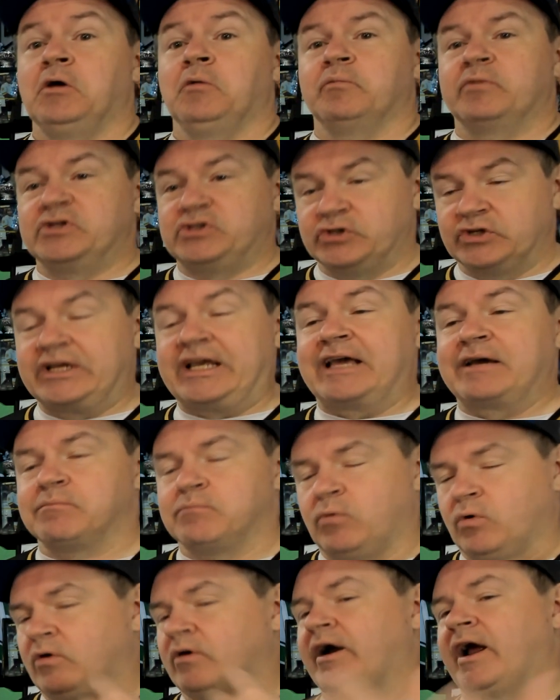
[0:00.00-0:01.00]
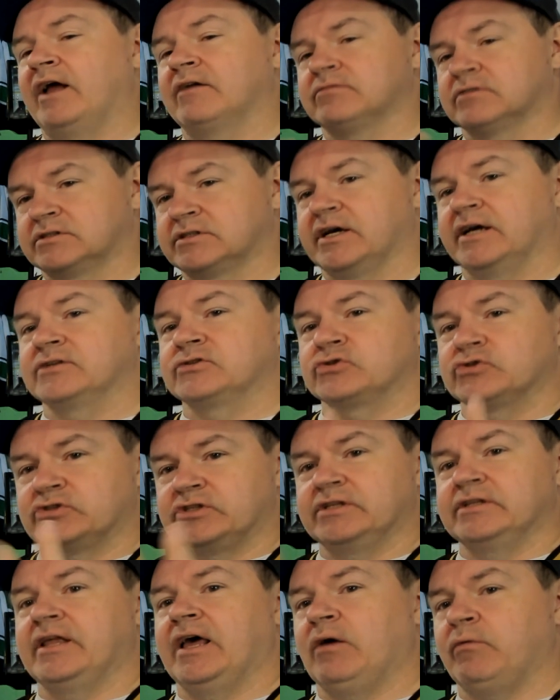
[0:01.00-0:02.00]
but you can get more advertisers
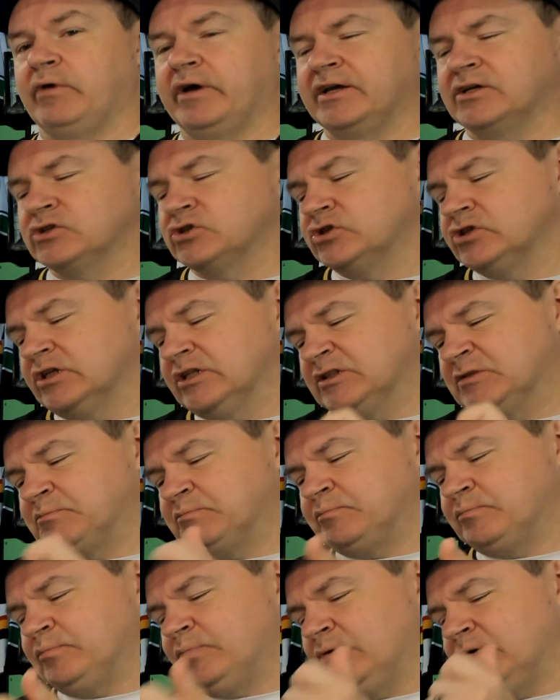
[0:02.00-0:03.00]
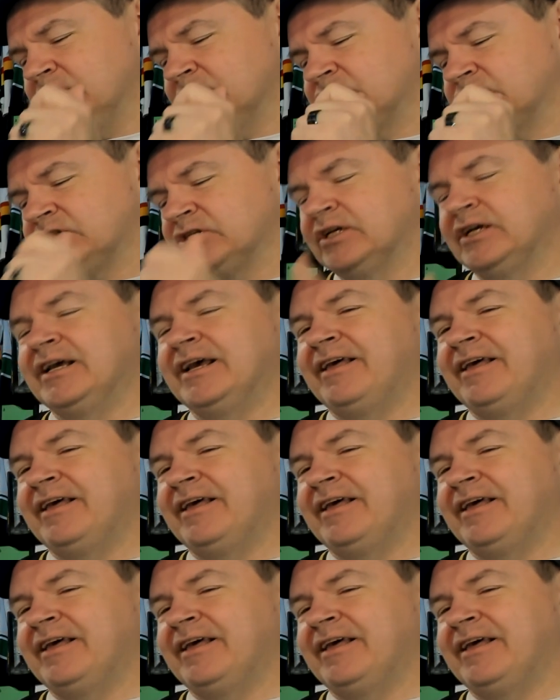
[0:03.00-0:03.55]
in that way and just push